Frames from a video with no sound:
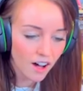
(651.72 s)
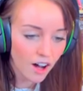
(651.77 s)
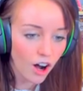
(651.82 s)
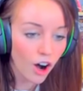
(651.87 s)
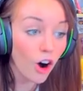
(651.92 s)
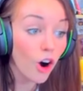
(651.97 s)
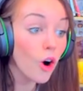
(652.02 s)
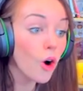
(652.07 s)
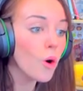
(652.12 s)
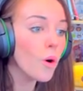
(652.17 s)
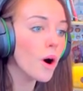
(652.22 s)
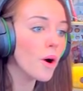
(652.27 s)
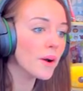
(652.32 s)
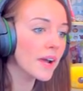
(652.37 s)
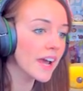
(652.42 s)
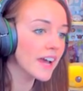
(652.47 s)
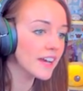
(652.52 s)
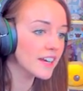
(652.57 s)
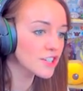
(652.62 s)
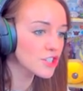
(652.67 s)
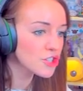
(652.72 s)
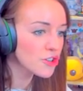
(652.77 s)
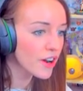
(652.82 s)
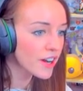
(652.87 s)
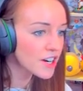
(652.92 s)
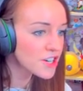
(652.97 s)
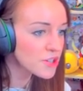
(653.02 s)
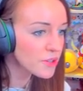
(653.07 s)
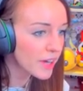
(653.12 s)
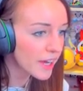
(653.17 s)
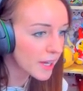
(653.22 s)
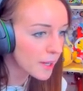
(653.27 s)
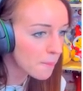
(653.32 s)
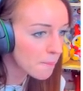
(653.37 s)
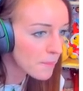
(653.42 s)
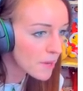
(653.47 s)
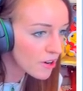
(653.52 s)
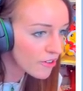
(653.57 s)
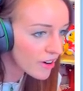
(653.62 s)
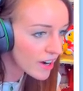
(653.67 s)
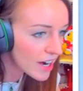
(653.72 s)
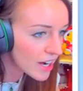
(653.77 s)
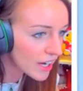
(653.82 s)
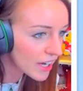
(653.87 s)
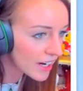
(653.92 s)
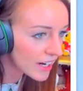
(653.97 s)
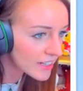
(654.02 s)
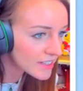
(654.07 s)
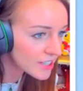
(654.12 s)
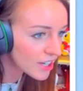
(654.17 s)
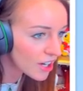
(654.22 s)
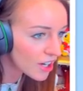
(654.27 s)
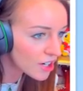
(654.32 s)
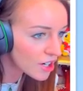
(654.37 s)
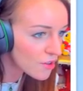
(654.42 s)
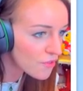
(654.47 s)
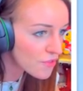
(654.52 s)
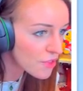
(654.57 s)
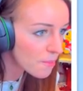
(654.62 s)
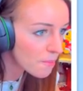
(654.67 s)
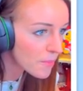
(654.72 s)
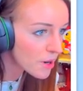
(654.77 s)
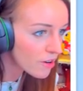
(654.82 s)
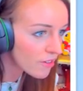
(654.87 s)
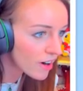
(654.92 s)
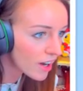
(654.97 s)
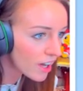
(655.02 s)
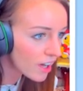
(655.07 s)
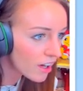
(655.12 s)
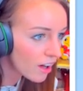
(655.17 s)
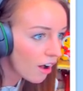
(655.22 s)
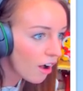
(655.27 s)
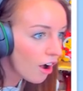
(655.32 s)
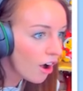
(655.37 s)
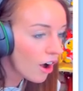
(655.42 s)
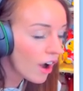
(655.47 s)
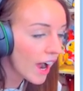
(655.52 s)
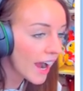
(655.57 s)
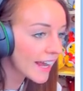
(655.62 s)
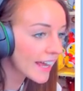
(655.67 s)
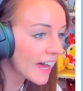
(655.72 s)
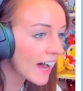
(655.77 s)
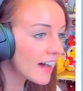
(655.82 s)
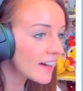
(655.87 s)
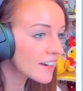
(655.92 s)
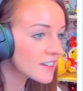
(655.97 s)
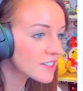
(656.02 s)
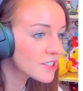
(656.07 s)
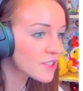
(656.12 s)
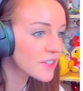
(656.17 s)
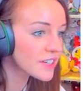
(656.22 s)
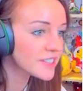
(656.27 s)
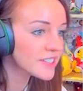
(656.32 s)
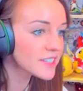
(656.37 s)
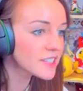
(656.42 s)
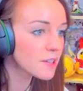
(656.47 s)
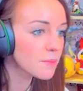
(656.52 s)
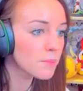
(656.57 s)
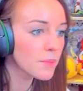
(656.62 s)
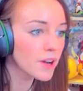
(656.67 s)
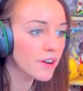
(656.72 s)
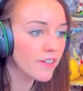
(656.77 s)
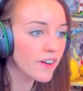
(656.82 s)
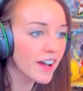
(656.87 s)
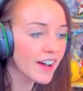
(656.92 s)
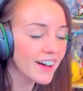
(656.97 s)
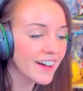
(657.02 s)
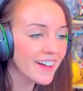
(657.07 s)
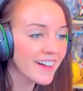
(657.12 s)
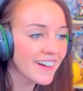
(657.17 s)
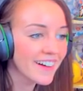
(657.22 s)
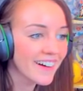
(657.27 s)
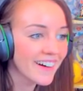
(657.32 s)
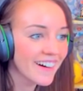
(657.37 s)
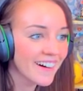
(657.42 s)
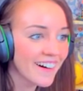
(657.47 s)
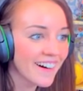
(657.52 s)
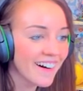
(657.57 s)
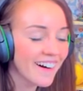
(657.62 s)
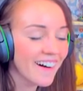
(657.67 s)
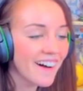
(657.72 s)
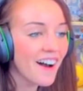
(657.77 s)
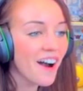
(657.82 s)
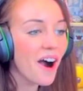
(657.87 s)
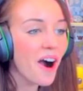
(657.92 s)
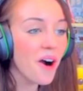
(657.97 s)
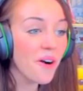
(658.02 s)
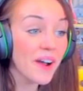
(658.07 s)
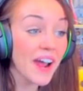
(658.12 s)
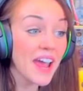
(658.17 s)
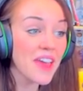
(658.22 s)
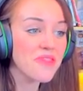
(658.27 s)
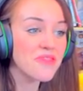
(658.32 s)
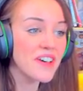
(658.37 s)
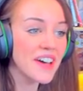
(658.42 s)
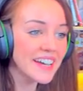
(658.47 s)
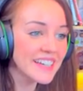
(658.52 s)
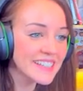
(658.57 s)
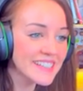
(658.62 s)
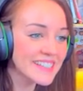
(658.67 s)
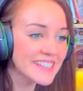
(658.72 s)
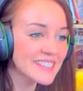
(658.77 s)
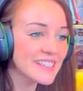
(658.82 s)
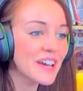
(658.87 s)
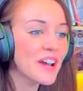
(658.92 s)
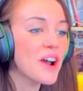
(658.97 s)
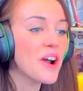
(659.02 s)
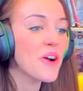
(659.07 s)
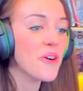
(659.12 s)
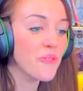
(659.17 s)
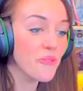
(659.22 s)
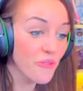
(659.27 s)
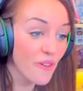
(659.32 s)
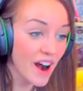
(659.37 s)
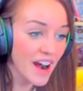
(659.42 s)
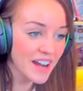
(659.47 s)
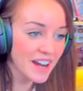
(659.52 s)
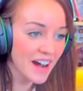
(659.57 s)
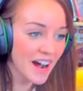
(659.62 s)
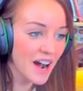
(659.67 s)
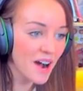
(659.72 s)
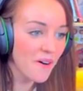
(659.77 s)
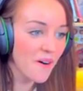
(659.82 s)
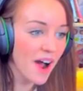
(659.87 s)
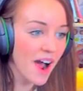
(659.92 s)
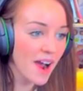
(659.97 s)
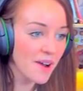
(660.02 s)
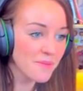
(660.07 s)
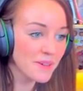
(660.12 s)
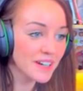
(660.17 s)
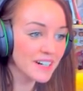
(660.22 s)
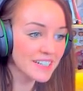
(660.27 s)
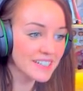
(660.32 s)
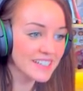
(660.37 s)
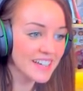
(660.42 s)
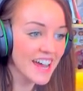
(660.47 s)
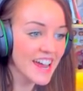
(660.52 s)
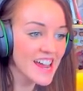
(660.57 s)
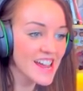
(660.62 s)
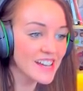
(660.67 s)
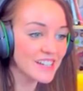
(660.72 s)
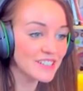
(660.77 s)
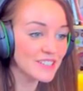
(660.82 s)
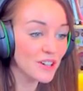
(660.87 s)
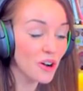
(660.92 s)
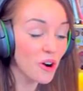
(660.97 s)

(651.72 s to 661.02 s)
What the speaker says: Oh, okay, it's trying to do like a mirror. Can I turn off the mirror? I can, so this is the mirror. Okay, this right now I'm gonna say is